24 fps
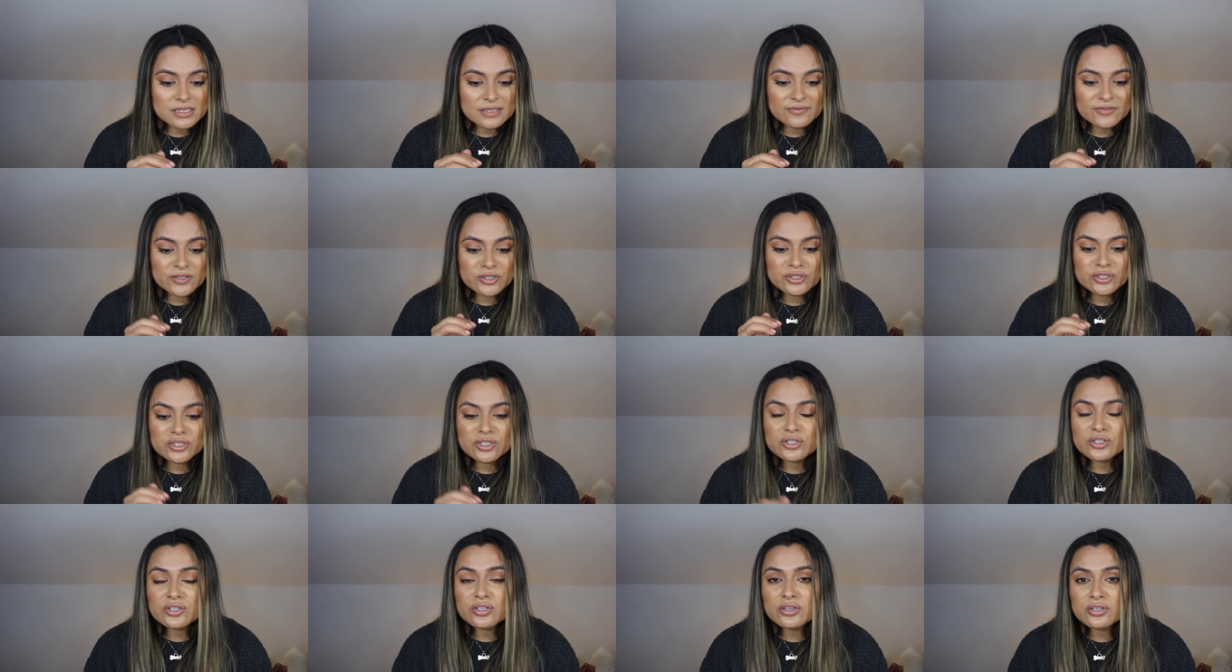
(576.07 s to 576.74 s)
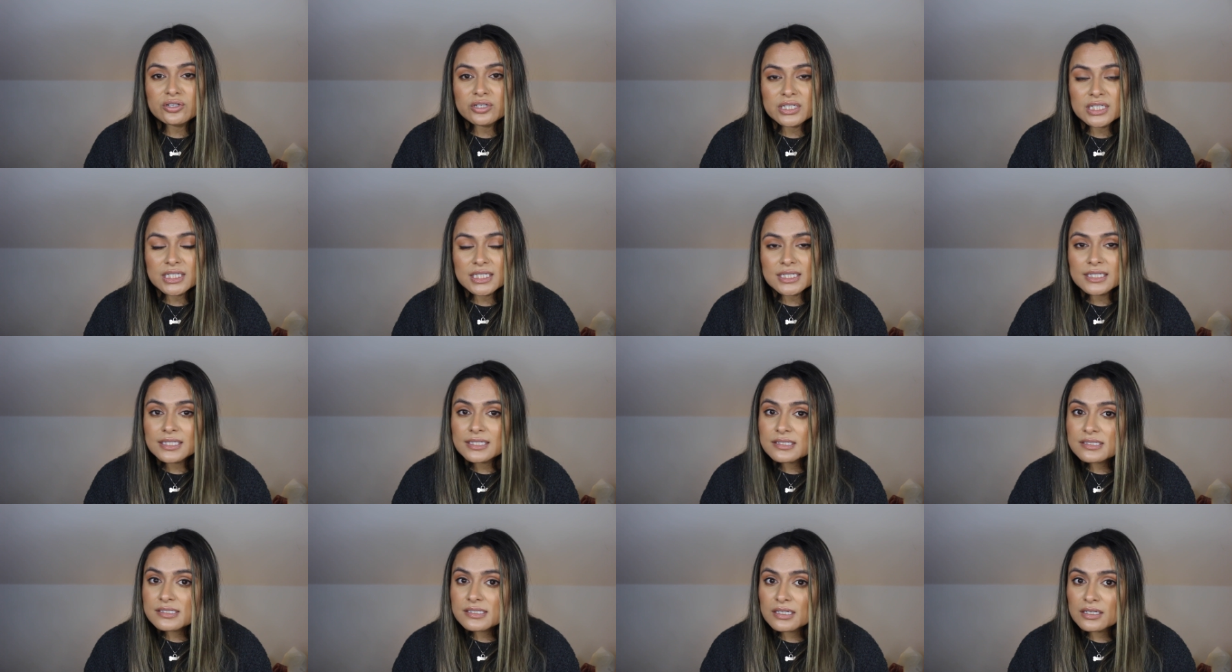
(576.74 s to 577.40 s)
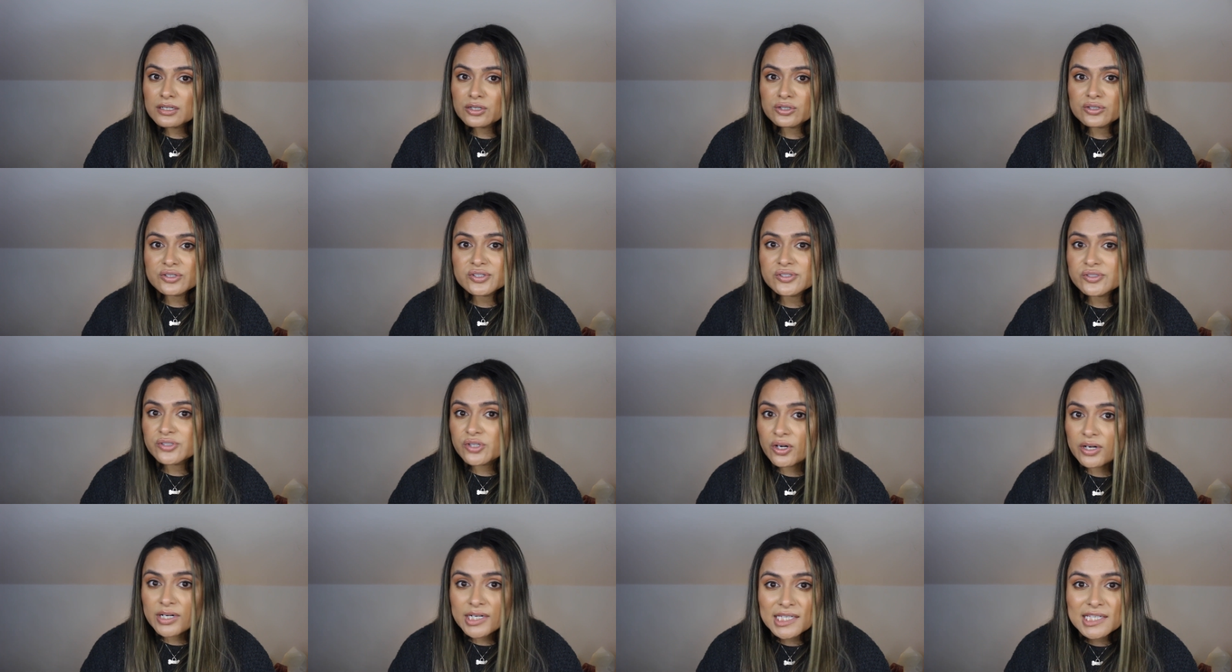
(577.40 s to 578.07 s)
If you're in your 30s and you're
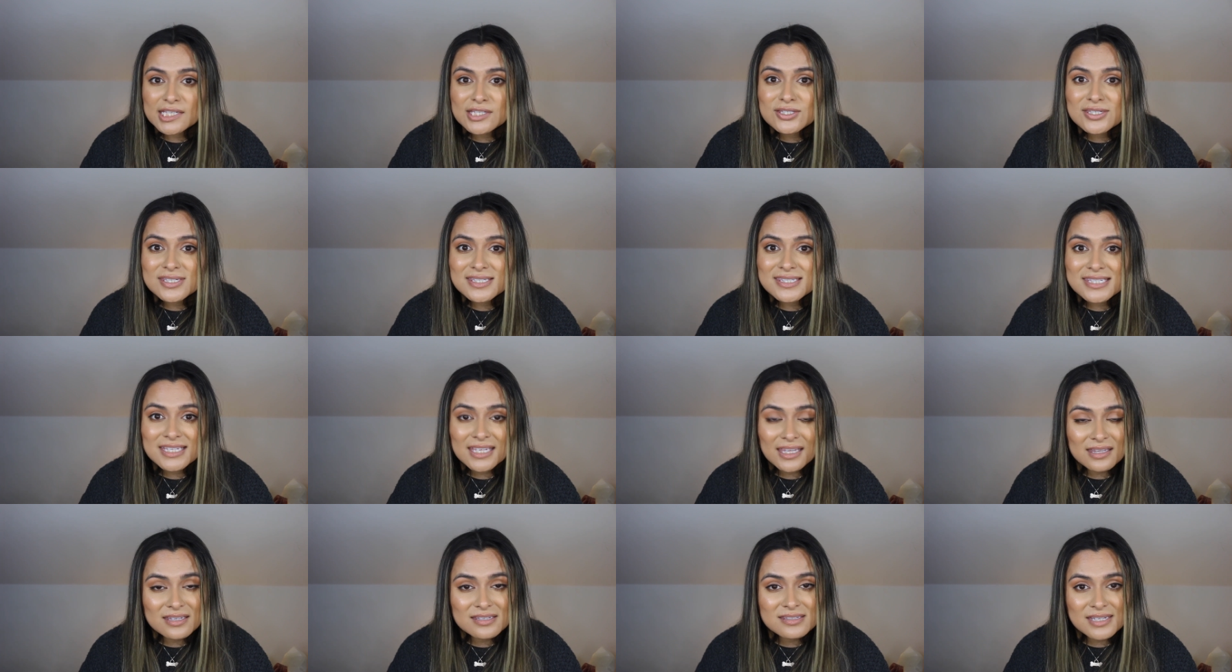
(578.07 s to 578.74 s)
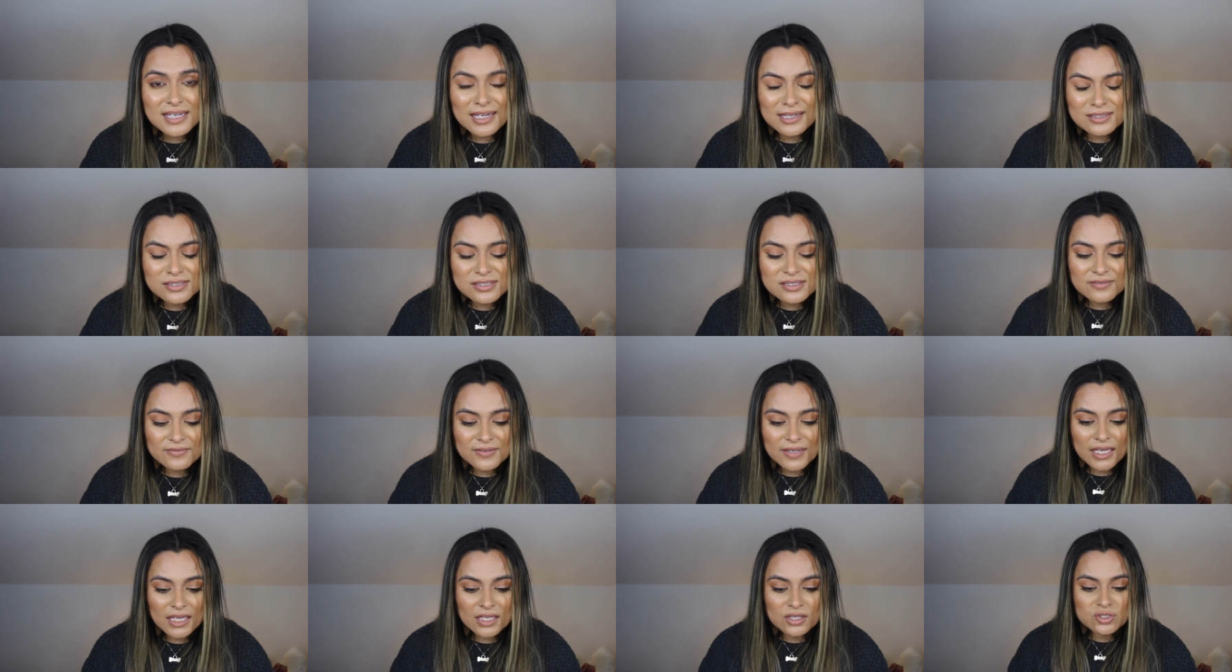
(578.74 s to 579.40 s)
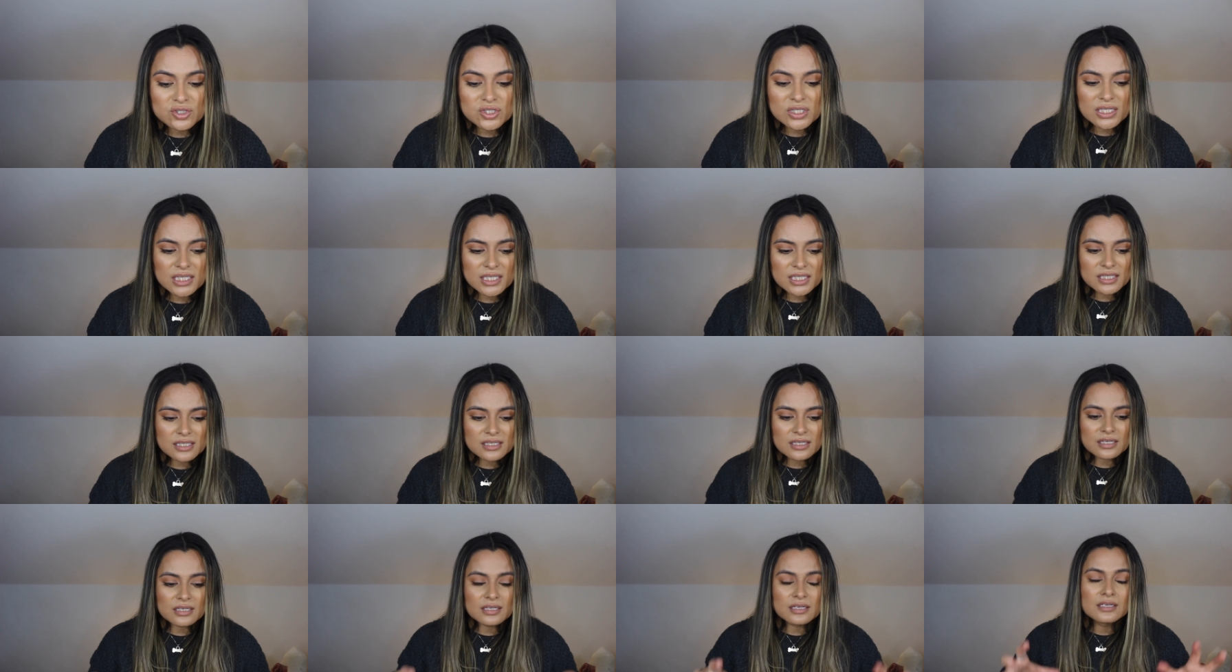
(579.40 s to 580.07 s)
starting to see the signs of
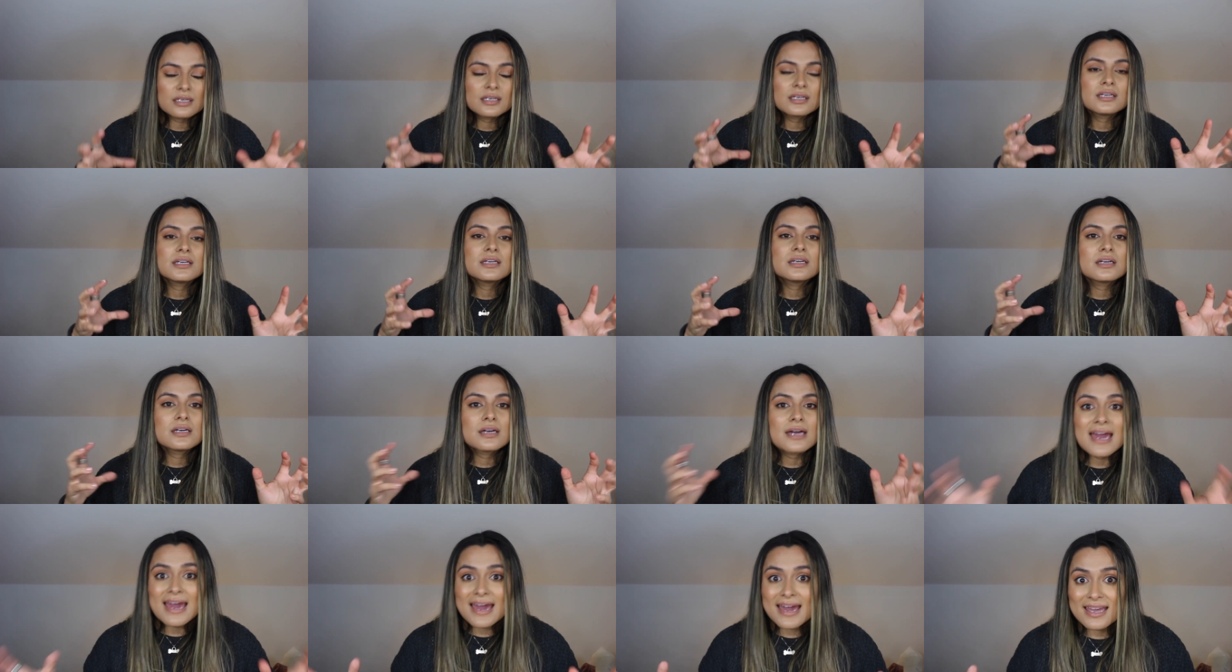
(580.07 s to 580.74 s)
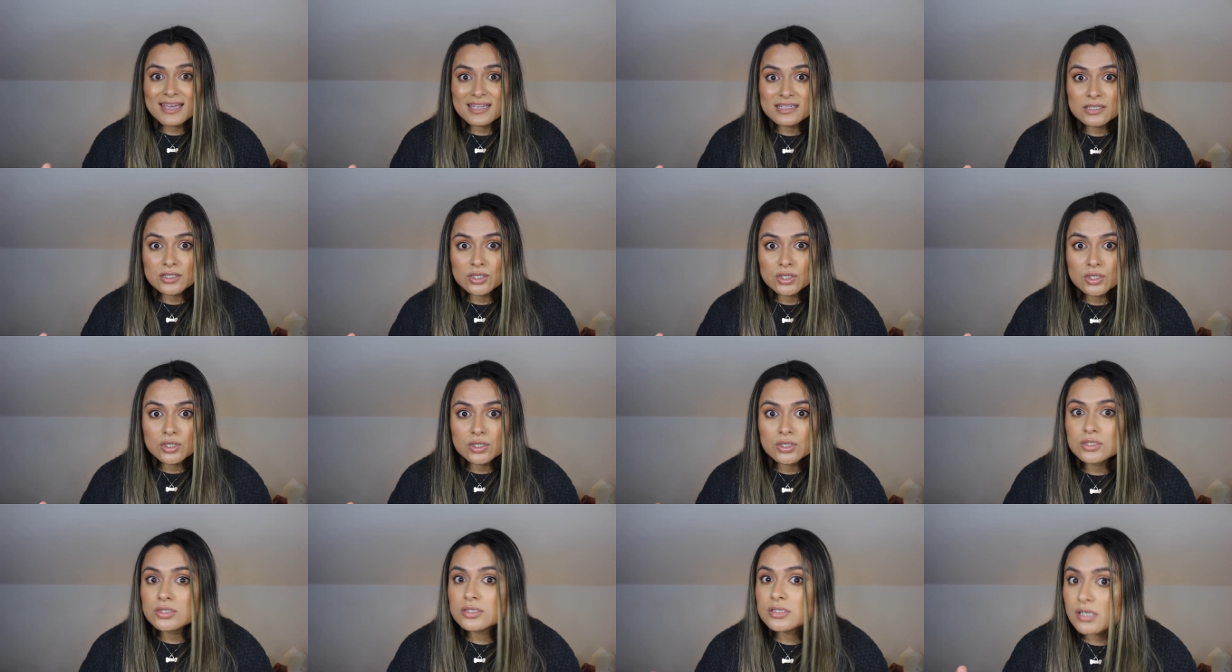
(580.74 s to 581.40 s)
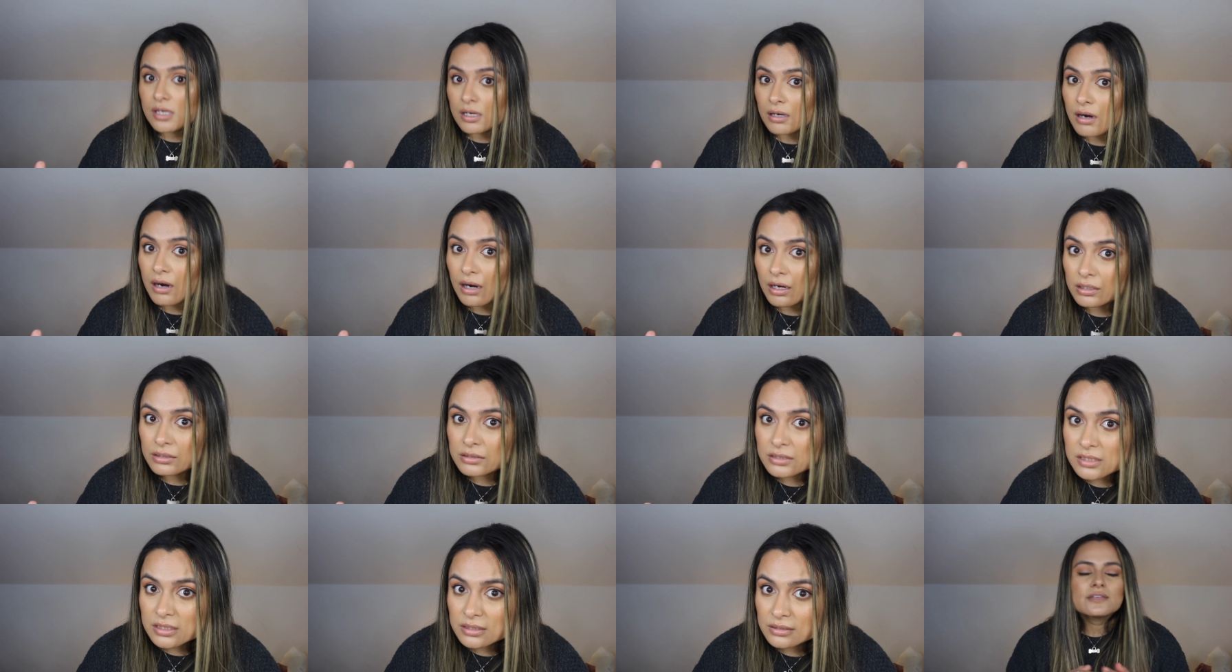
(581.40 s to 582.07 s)
aging, add cart.